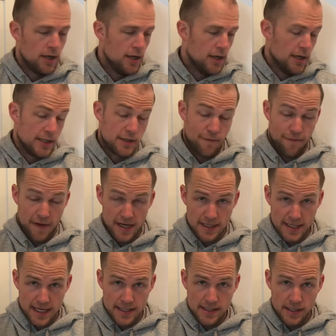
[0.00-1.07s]
It's a
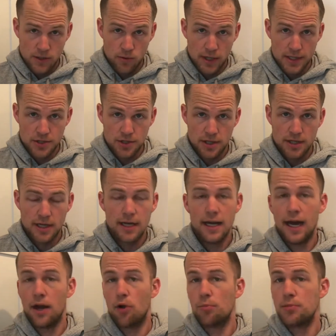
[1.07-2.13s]
fantastic question.
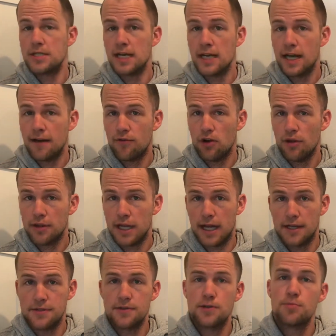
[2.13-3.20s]
I don't pretend to have all the
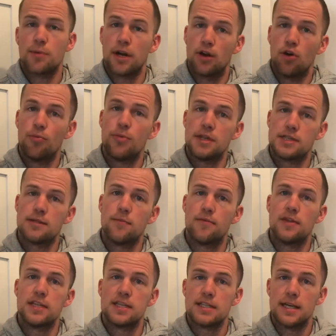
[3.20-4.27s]
answers, but I hope that some of
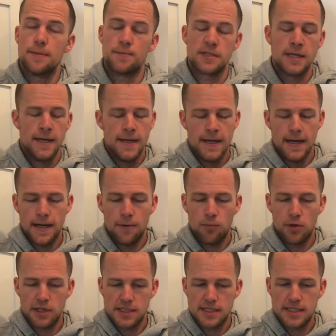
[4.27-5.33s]
these tips
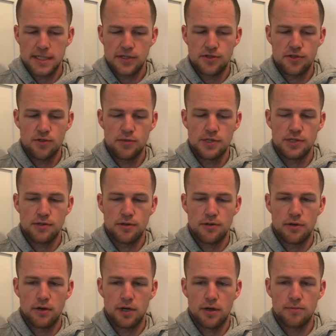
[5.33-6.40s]
will assist you as
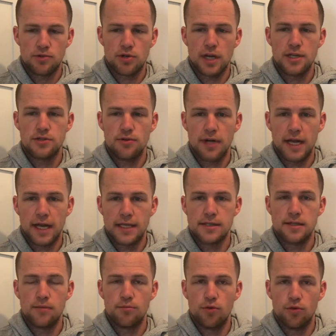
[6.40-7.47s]
you're trying to enhance
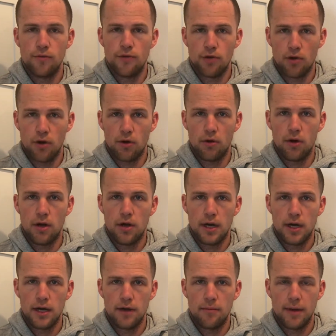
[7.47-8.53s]
and improve your own
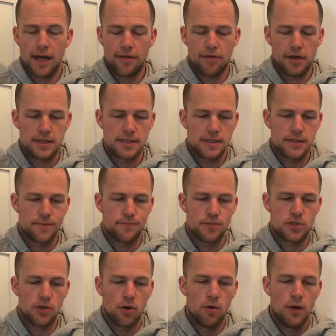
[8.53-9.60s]
athleticism.
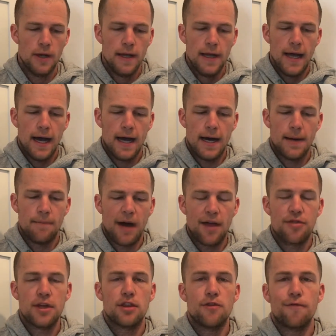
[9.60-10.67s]
So I
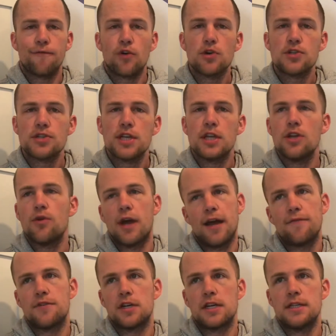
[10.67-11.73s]
think the first thing you
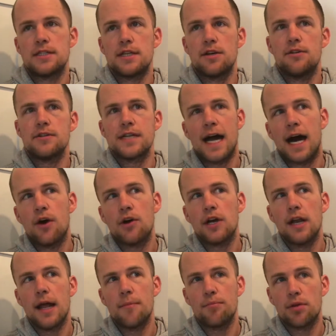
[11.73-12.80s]
have to consider is, how can
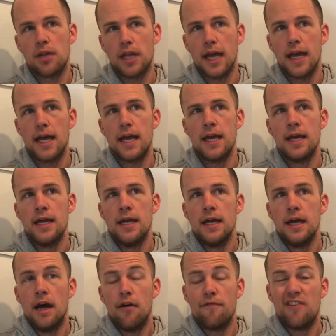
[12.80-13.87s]
I play
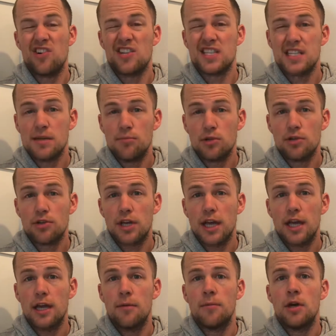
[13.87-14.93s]
a very similar
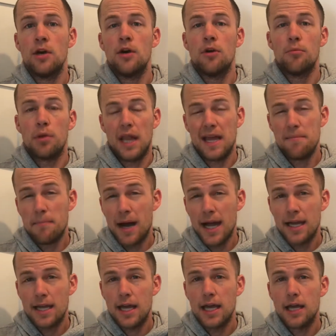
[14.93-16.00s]
game, play my
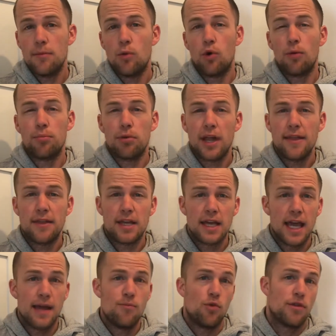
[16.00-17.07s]
game, or play the
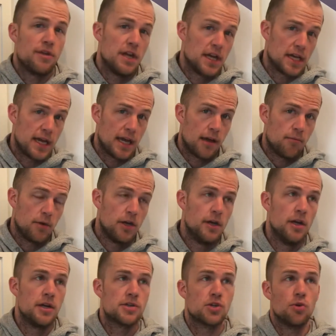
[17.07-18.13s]
game within a game?
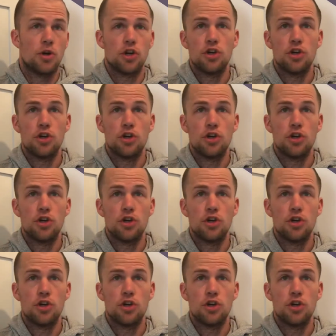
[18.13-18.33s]
So a good